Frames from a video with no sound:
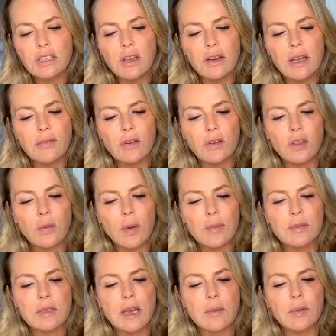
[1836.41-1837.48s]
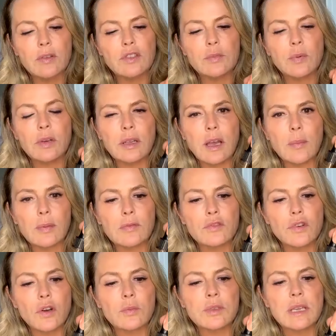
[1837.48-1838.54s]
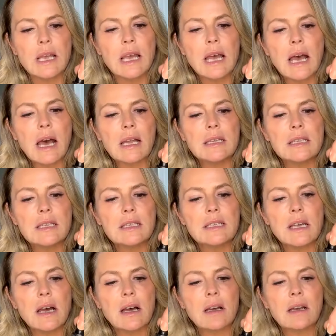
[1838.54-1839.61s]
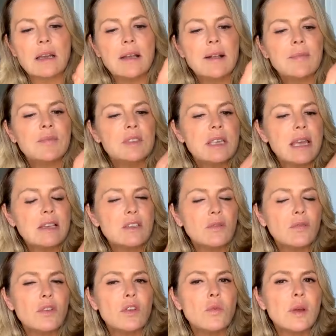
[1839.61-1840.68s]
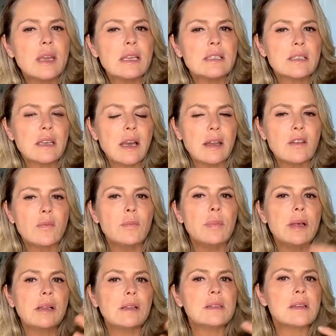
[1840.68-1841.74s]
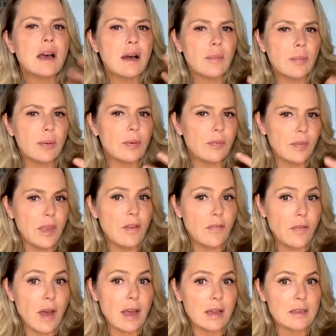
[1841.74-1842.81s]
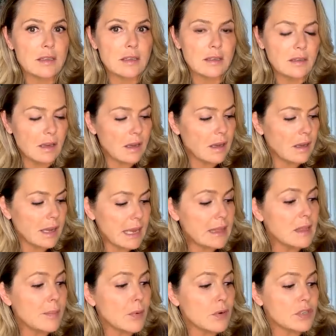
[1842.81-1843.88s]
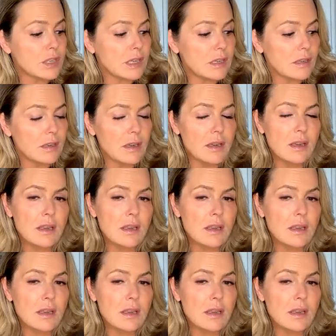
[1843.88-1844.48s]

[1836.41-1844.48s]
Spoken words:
Go and have a look at the website, but you just put a couple of drops under the tongue. Takes a few weeks to kind of build up the effect in the body.